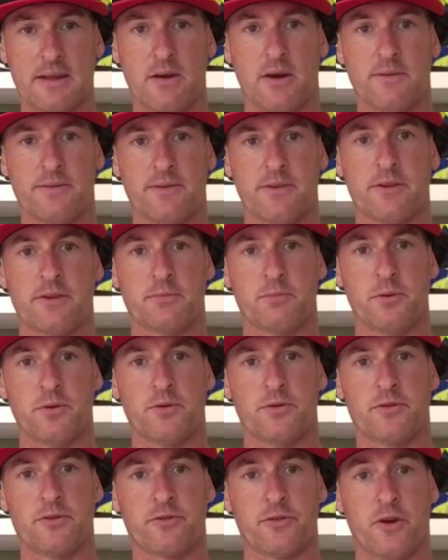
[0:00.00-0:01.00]
confidence
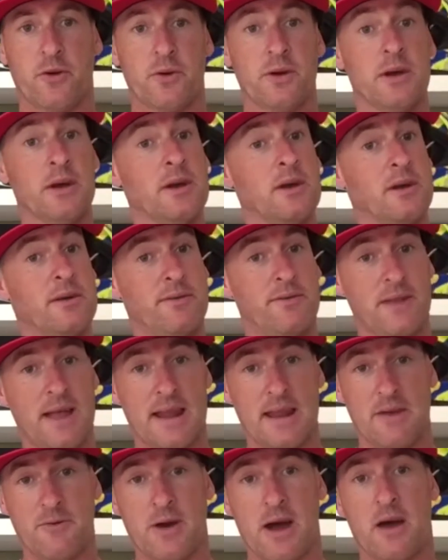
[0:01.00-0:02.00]
boost. So
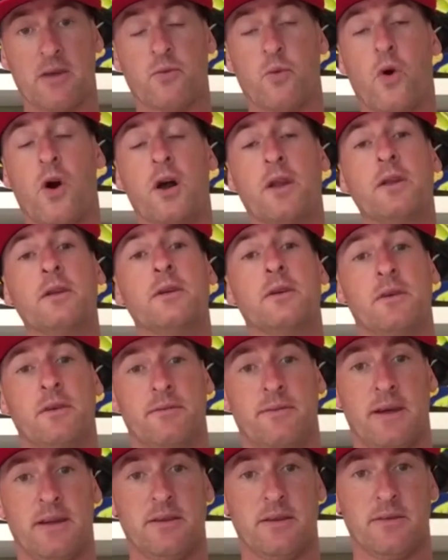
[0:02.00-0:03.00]
Flanny round 1,
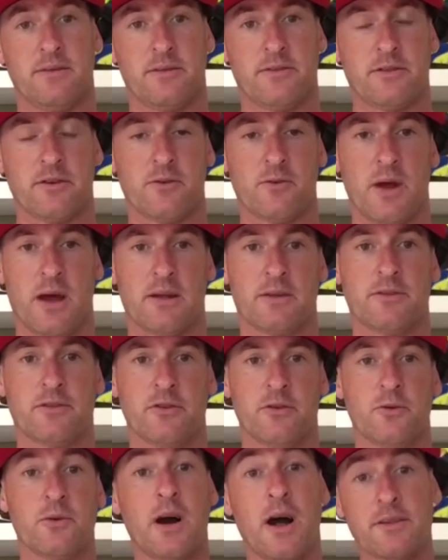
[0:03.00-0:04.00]
Van Deventer round
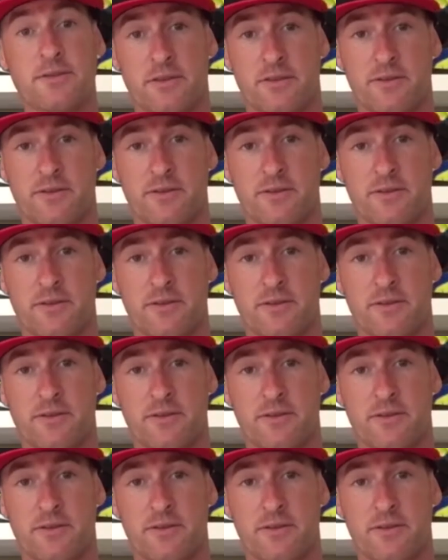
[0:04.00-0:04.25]
2. Altus